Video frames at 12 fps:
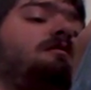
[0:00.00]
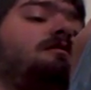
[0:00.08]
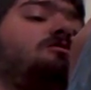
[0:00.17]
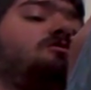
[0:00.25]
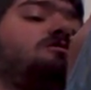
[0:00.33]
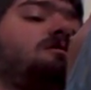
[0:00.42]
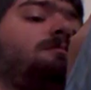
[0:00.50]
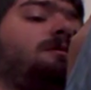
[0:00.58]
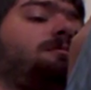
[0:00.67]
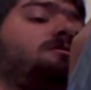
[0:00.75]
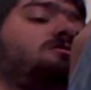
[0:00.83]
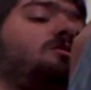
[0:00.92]
Disco summed
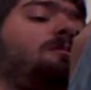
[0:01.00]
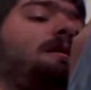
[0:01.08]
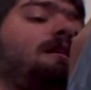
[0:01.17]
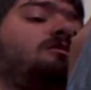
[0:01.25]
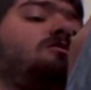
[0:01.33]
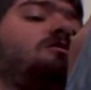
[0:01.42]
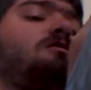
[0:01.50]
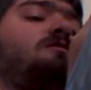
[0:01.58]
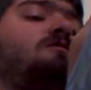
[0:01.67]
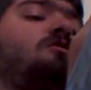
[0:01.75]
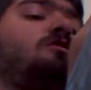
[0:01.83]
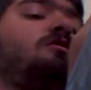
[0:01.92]
up a snowbank to her
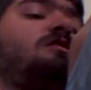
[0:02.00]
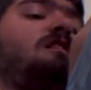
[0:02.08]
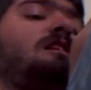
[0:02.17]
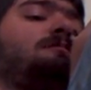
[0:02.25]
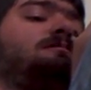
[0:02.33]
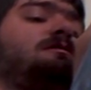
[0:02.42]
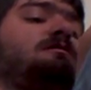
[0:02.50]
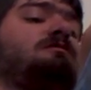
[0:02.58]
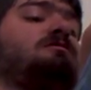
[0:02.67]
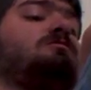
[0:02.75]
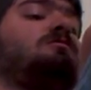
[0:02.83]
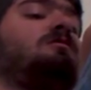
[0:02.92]
for her to collapse into.